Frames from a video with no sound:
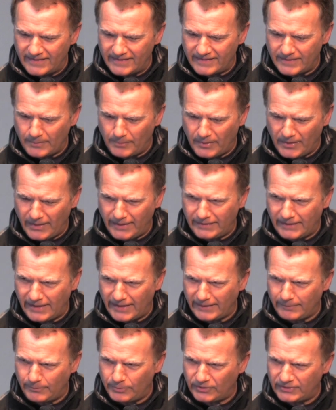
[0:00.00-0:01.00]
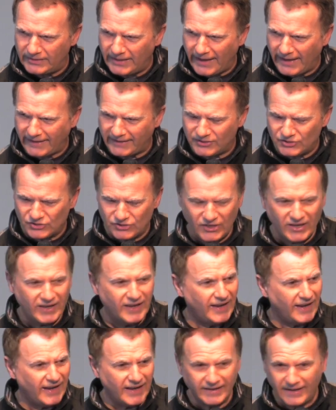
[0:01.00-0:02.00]
The bloodline protects,
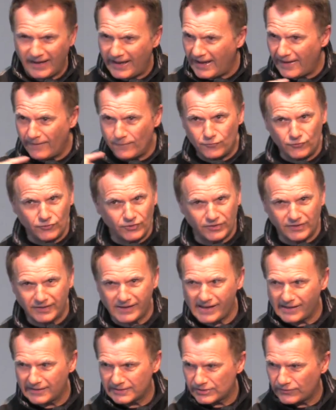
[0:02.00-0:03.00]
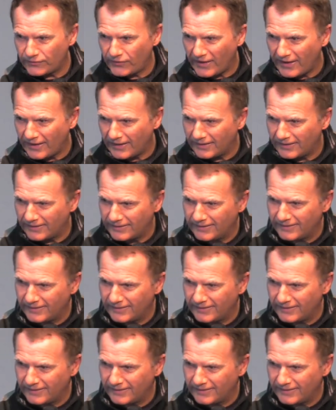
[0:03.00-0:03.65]
and everything else fell.